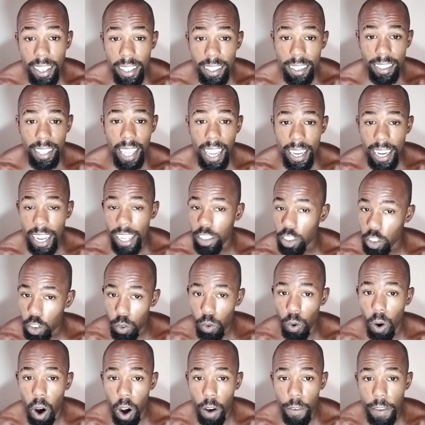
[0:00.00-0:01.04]
understand that
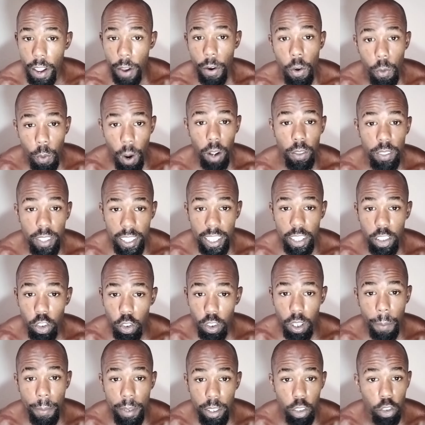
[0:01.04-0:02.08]
you are very wealthy, that
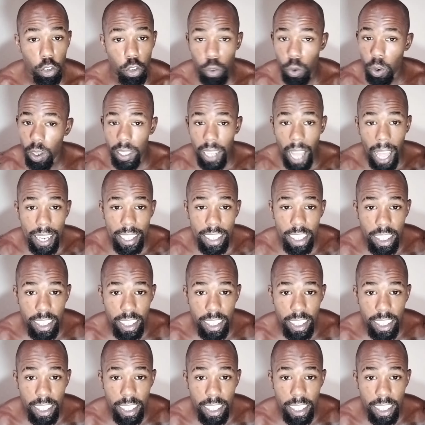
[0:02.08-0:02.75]
you're coming through a lot of